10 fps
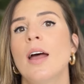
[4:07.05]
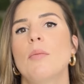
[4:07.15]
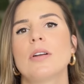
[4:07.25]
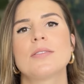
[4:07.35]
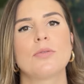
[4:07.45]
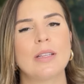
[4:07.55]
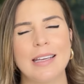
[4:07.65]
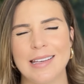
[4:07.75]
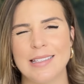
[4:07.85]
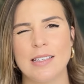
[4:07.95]
but it's really
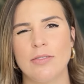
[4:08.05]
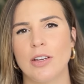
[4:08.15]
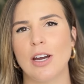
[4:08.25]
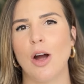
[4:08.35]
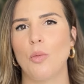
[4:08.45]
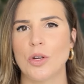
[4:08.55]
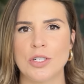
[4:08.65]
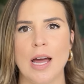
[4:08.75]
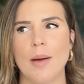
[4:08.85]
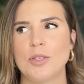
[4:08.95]
easy to figure out which
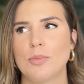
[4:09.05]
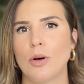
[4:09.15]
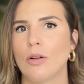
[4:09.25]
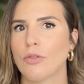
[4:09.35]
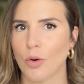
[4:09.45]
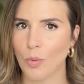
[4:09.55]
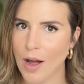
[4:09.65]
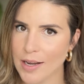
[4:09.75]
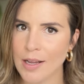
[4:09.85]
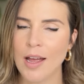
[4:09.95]
knob to pull for
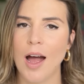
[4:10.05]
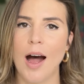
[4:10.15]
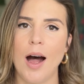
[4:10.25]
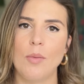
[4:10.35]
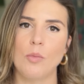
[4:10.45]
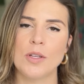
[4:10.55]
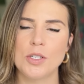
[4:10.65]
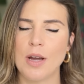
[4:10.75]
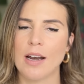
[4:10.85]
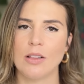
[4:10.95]
what once
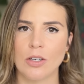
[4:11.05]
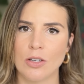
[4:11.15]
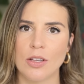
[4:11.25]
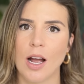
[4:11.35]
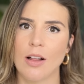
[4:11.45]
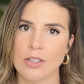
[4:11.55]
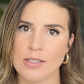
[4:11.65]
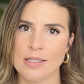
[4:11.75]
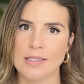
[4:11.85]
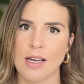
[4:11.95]
you kind of learn the color
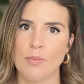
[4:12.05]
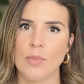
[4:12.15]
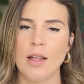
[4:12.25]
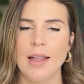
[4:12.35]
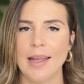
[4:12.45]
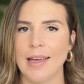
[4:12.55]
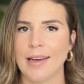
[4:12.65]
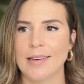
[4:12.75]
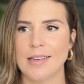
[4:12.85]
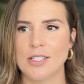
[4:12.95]
system,
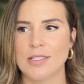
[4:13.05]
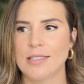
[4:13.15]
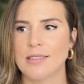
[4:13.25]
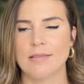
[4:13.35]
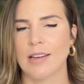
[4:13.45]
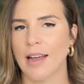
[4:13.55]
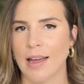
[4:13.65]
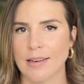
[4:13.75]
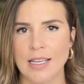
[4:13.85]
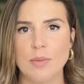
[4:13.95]
and it just,
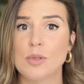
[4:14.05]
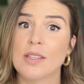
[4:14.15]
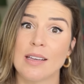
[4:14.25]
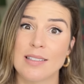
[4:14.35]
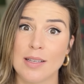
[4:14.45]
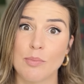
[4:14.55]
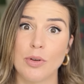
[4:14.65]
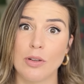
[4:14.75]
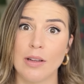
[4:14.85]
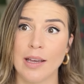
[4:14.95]
again, keeps things
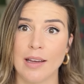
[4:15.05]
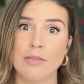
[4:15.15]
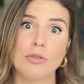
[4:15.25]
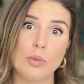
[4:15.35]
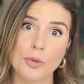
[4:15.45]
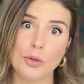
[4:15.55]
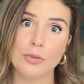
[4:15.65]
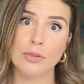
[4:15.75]
simple and foolproof.